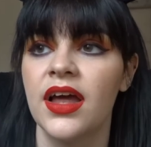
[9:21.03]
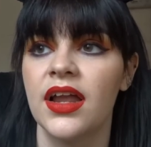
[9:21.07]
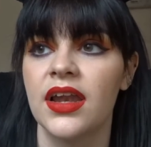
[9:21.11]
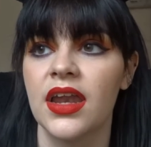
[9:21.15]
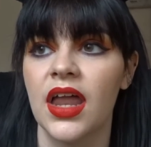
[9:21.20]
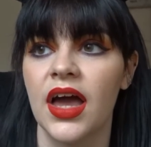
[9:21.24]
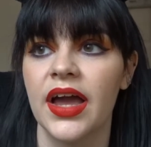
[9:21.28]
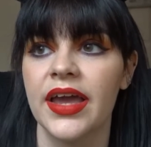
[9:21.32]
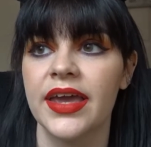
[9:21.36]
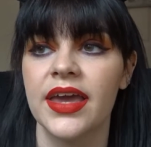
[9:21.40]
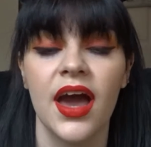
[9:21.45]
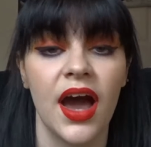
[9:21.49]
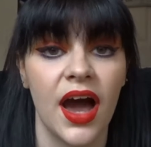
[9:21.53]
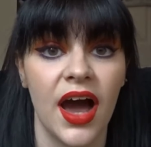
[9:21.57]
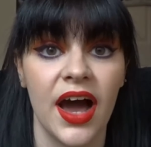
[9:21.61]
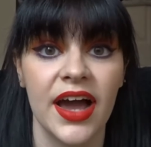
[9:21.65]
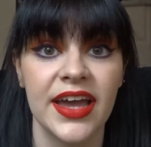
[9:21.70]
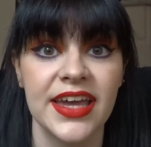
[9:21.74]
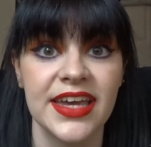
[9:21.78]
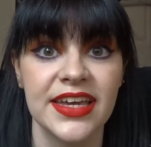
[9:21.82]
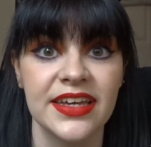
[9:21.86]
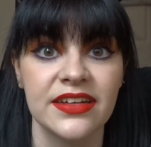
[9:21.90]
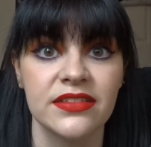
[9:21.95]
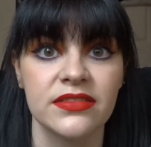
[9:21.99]
like high
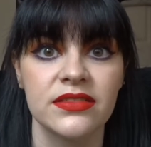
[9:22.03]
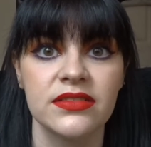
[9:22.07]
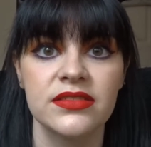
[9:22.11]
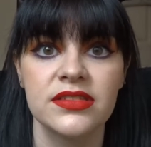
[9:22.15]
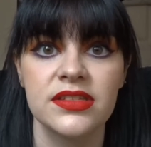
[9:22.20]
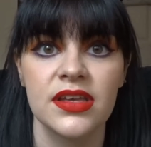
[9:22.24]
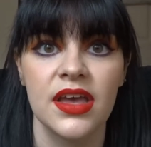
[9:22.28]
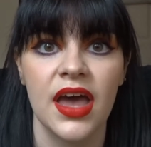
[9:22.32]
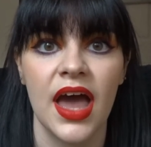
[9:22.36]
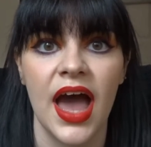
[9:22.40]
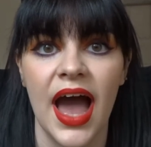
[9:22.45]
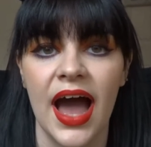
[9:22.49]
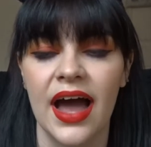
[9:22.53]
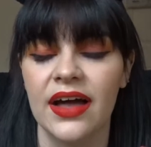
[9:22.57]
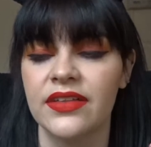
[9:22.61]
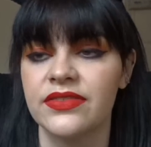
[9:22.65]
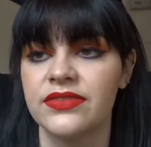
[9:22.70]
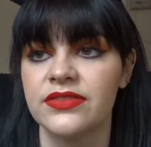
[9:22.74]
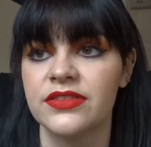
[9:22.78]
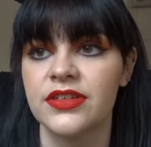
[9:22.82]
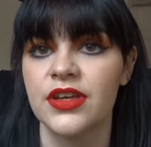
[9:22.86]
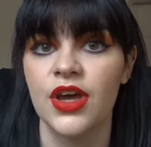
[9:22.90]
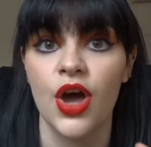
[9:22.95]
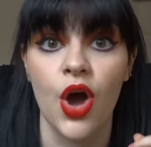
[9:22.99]
heels
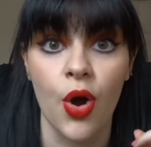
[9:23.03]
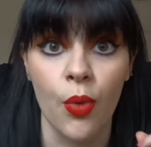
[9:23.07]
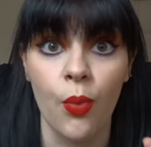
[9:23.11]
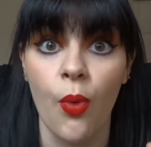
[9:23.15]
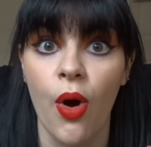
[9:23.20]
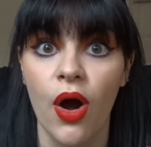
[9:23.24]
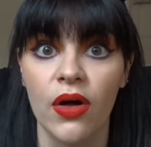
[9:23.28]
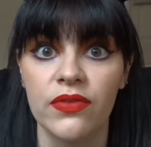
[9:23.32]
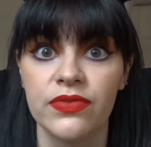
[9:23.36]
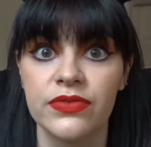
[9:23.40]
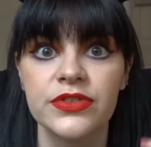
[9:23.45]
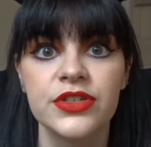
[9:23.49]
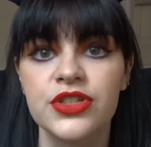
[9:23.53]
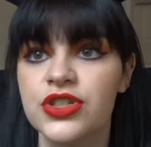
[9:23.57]
and a wand.